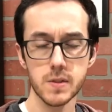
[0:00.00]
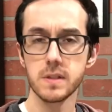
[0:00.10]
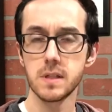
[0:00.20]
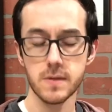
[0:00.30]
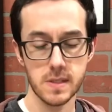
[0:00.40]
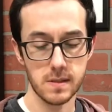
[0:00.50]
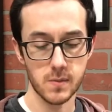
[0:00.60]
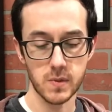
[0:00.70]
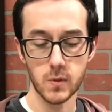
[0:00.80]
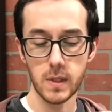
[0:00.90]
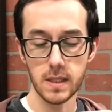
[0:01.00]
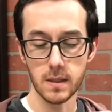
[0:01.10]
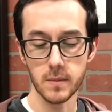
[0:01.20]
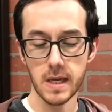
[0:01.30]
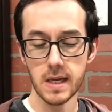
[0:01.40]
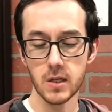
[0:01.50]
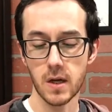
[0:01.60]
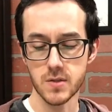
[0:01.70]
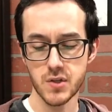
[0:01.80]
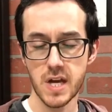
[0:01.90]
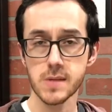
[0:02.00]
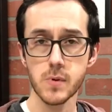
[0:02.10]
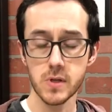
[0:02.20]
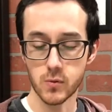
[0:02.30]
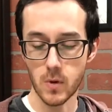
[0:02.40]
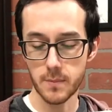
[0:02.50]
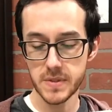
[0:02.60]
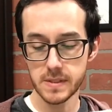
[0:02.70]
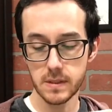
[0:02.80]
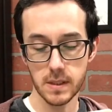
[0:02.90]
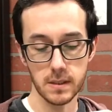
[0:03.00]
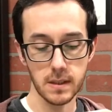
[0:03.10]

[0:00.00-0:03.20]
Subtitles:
distance between them, caused Jasper to drop his gun,